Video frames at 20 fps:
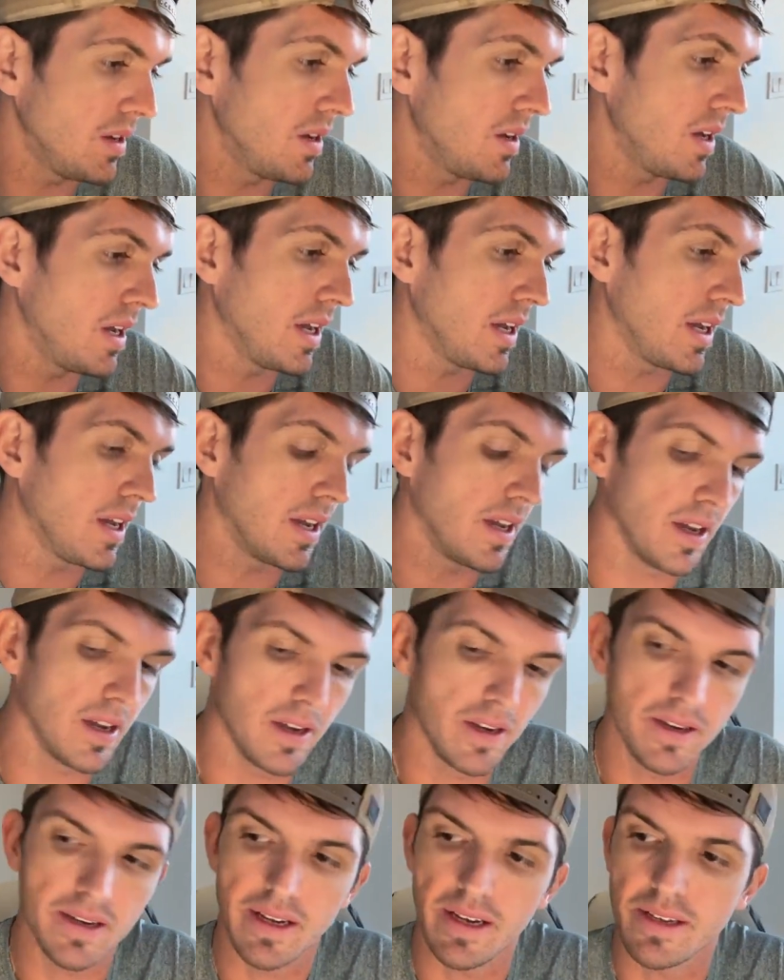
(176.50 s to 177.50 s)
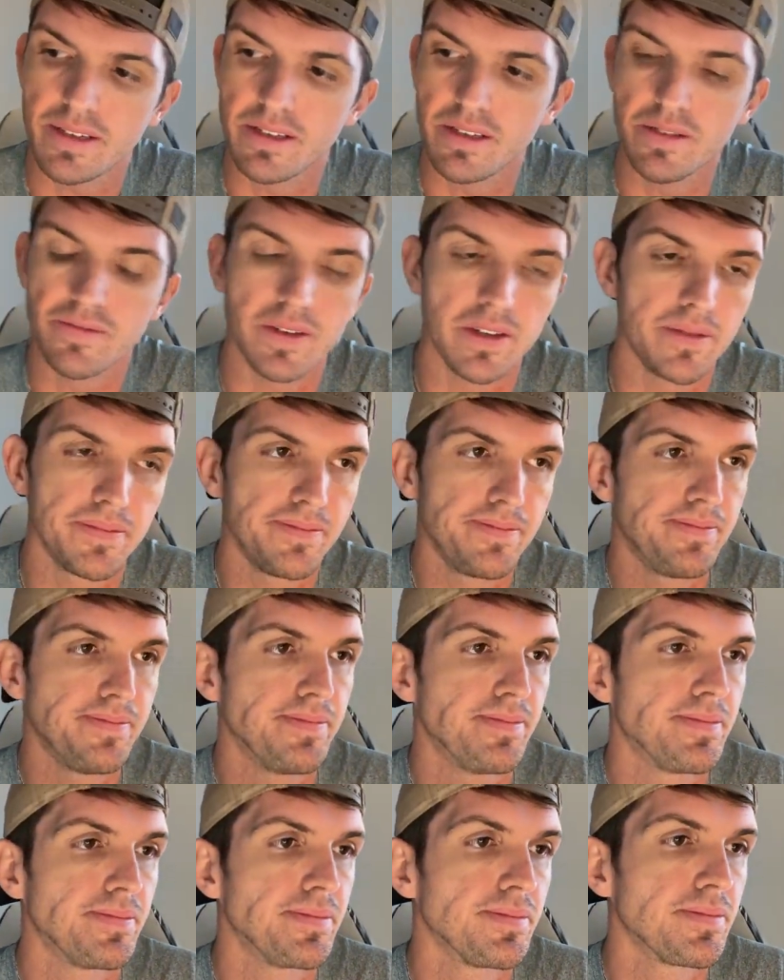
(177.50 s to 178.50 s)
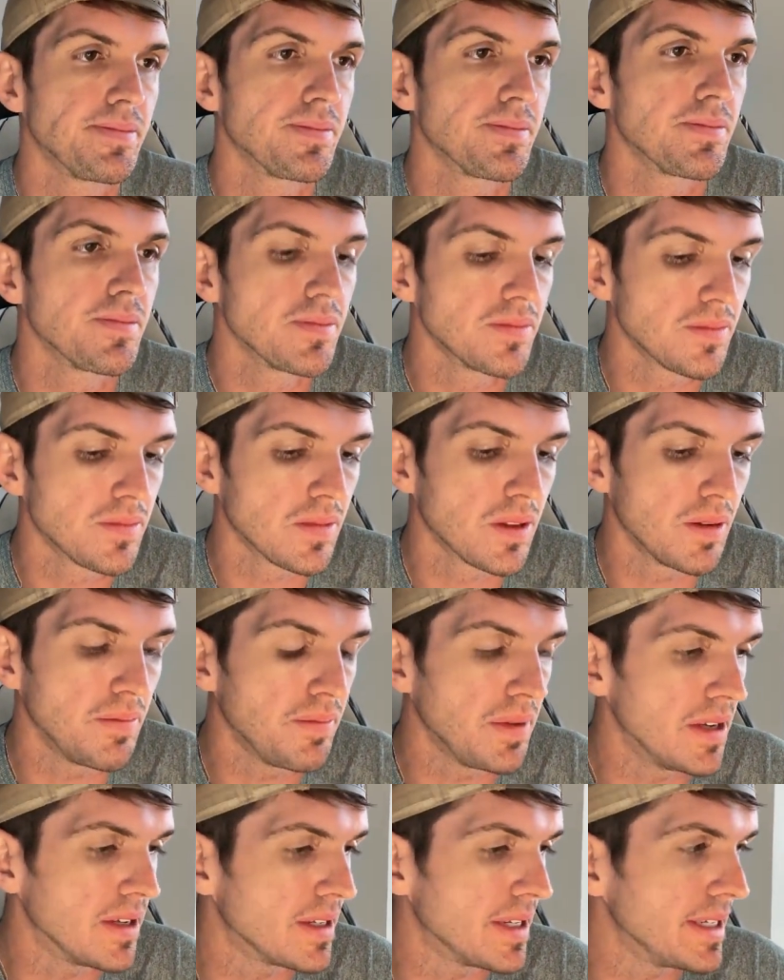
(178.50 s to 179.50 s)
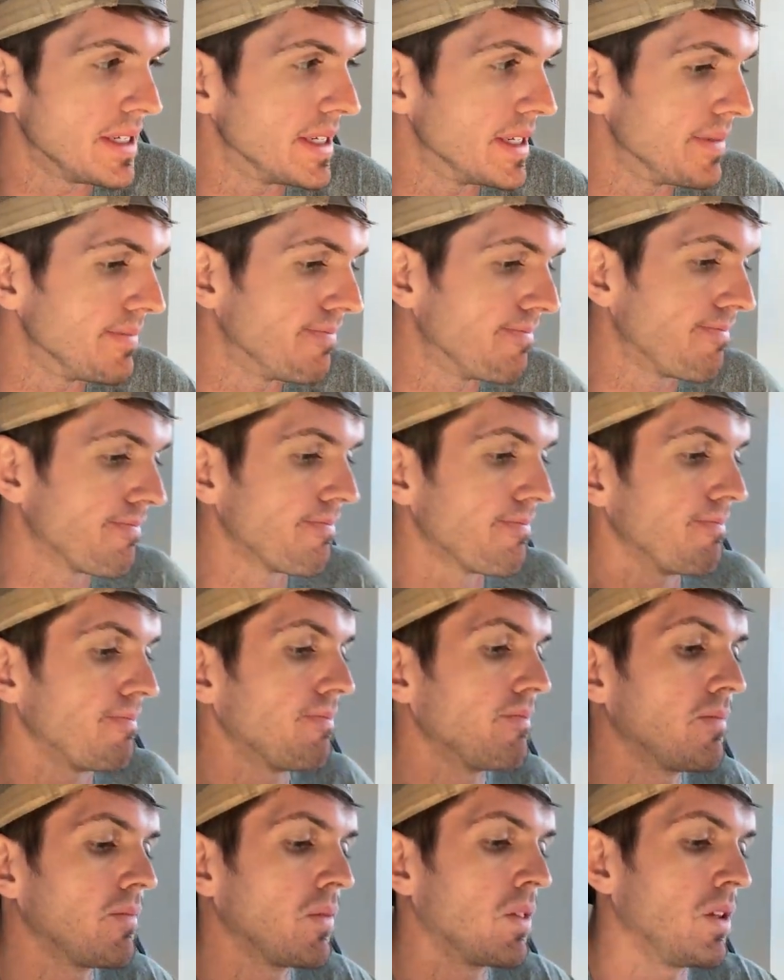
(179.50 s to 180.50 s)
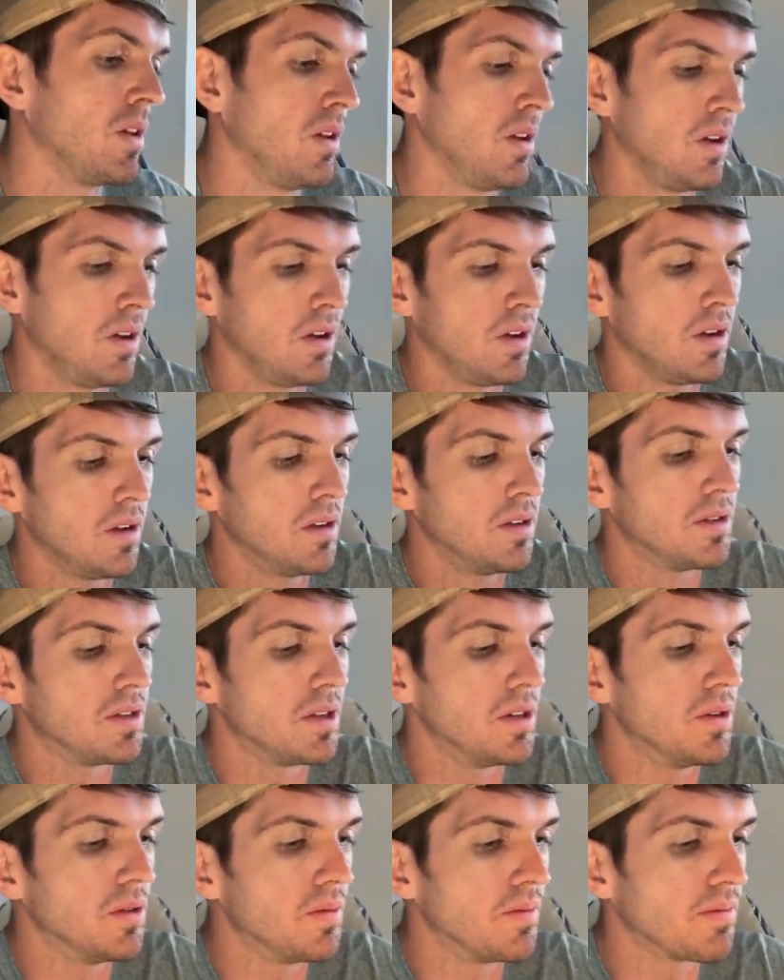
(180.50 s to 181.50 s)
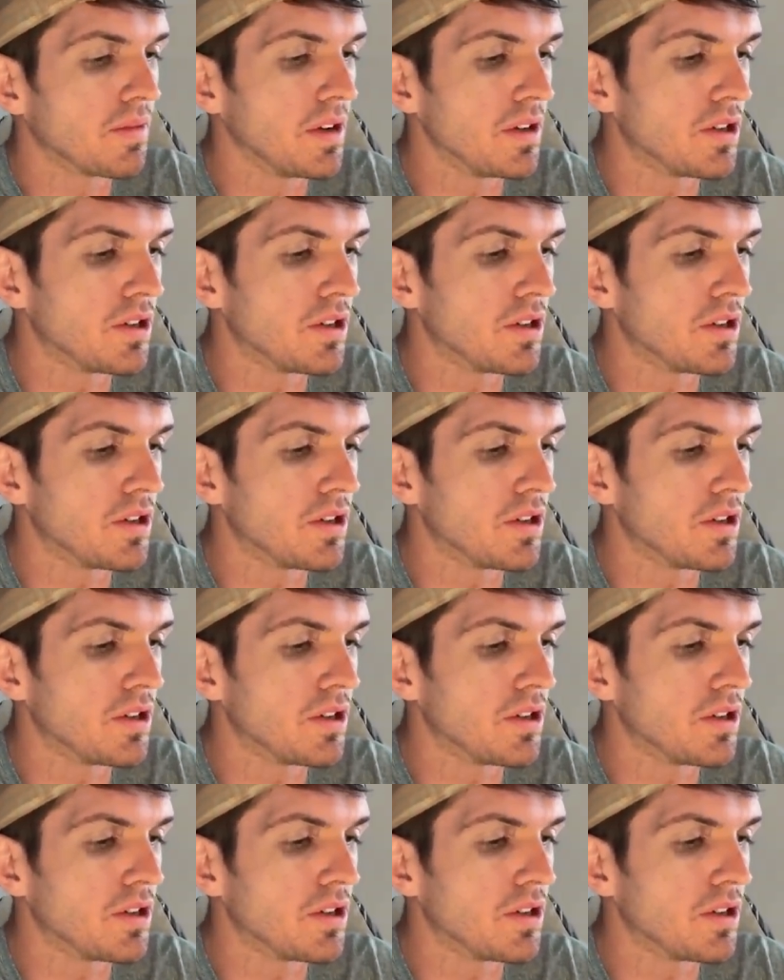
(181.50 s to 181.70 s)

And a silver. PSA 10. So, good